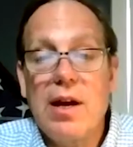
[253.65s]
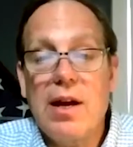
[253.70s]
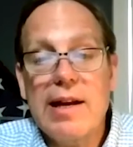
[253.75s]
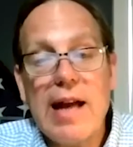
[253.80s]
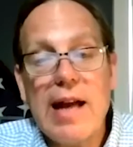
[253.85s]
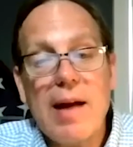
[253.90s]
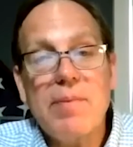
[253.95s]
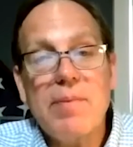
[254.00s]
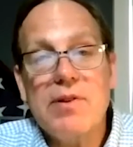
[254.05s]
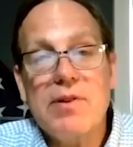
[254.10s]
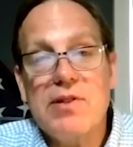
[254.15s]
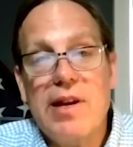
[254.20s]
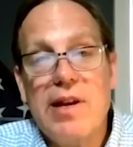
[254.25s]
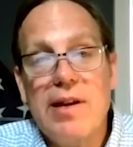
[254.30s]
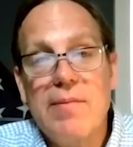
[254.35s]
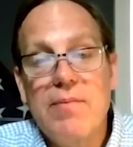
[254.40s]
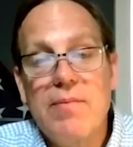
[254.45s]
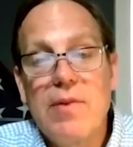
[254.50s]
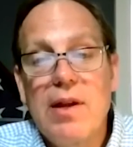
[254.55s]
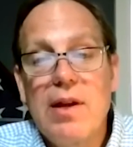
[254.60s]
compensate.
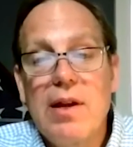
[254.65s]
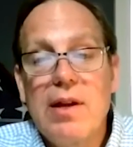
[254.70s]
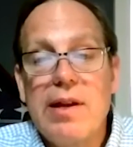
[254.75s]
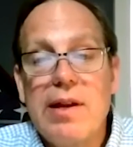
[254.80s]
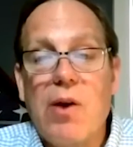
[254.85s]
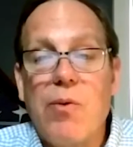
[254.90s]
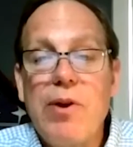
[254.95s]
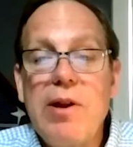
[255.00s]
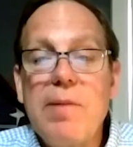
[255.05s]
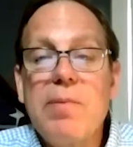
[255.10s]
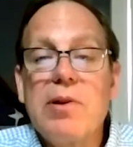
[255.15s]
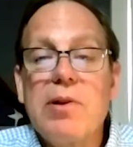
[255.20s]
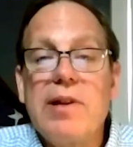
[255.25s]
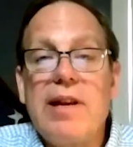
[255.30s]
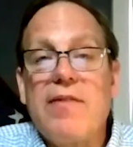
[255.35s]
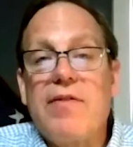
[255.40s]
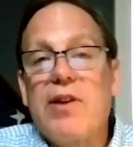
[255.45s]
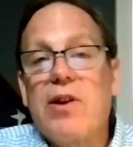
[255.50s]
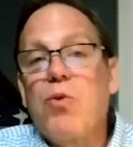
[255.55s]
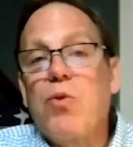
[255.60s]
Now, we
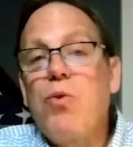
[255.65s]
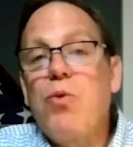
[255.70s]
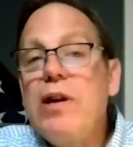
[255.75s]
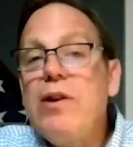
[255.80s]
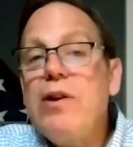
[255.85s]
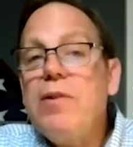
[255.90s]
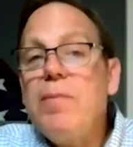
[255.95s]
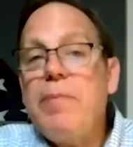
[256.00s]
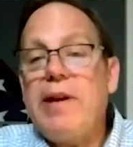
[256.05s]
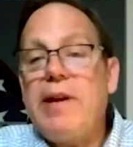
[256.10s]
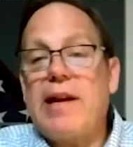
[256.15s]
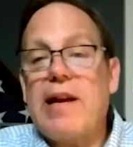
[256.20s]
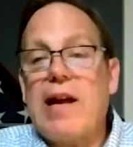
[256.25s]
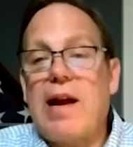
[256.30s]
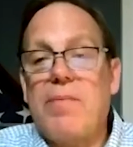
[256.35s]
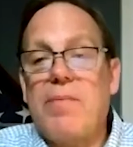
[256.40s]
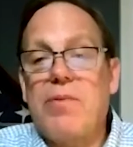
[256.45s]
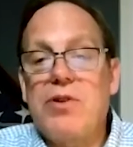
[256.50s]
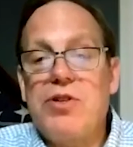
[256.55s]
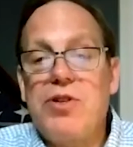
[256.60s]
believe there will be an
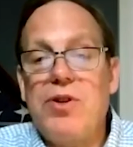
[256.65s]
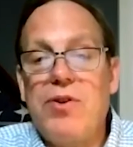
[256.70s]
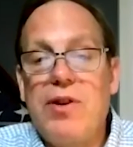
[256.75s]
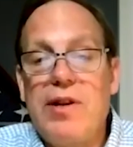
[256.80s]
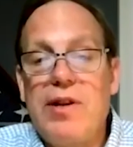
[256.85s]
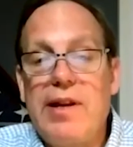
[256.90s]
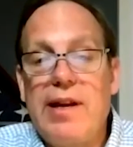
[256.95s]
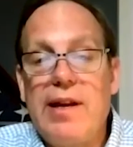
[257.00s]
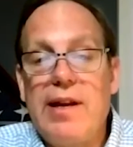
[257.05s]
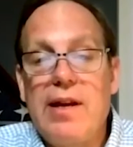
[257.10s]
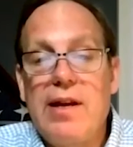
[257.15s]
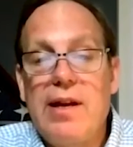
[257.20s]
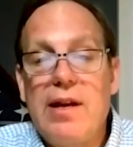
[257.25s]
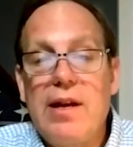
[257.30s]
opportunity